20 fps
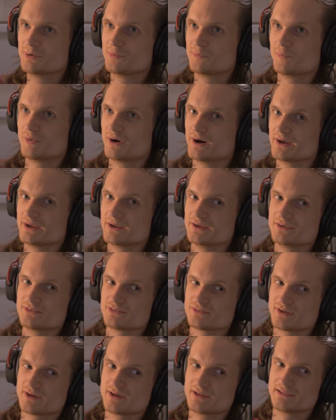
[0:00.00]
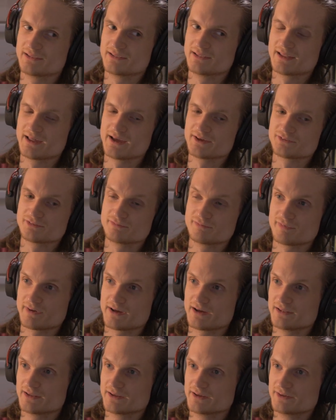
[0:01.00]
Why is that less
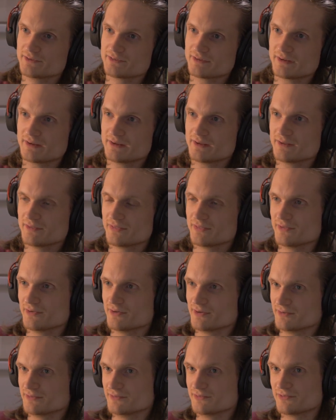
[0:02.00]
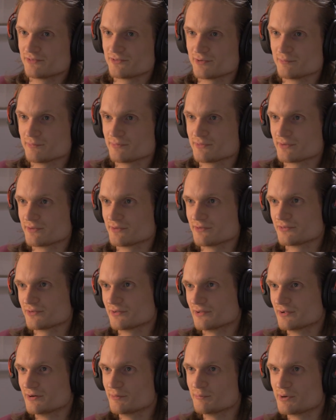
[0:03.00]
valid than something that's a
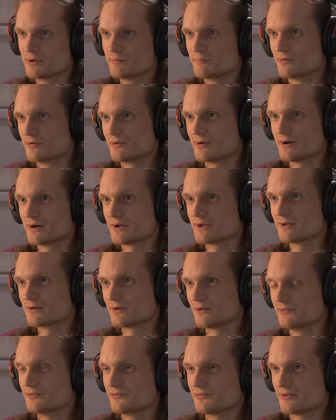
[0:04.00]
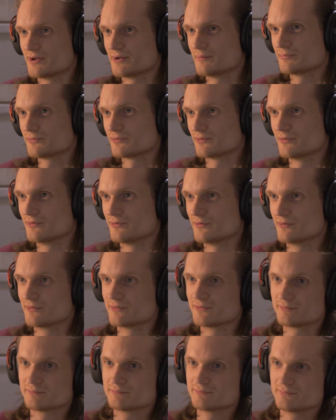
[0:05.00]
little bit more high concept,
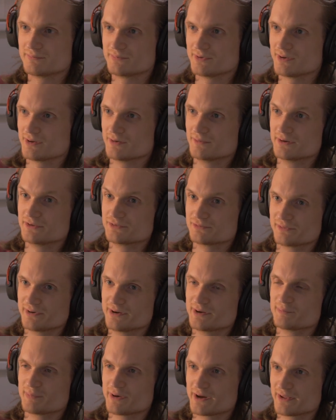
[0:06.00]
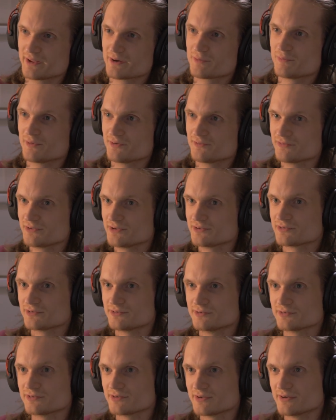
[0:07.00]
or is written by like one of these
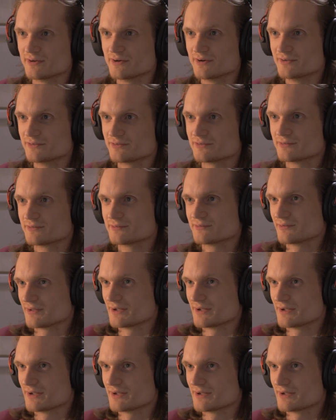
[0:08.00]
auteurs?